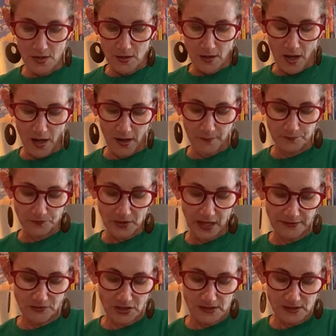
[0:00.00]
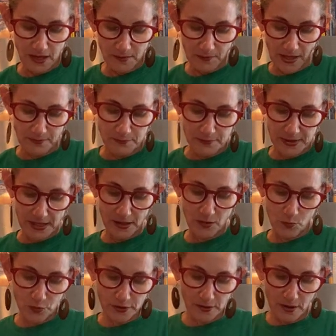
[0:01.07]
I've just got my big
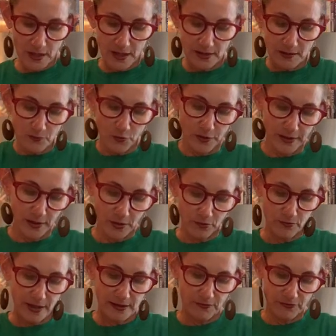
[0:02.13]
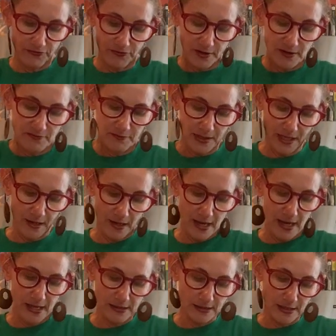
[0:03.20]
wooden cutting board here right in front of me.
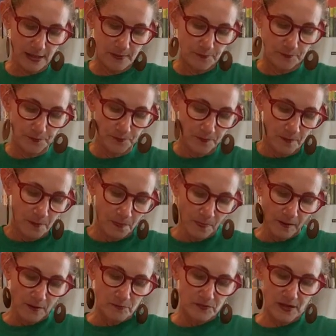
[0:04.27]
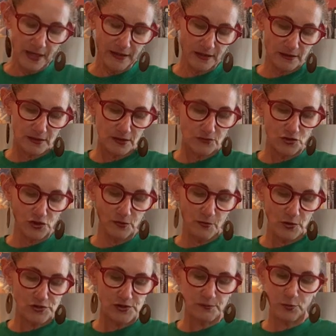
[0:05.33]
And I think the two
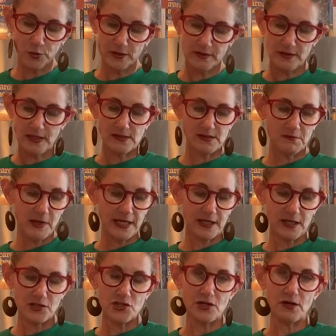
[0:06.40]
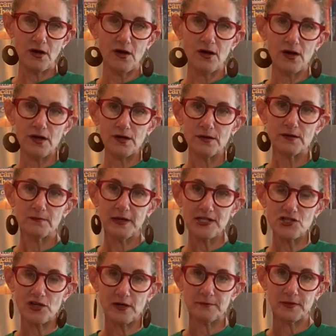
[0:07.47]
most important things in my kitchen are my
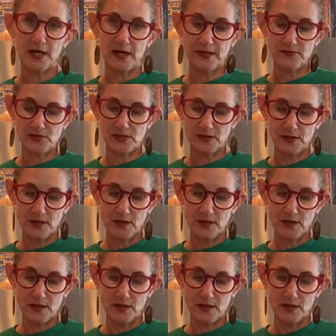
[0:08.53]
sharp knives.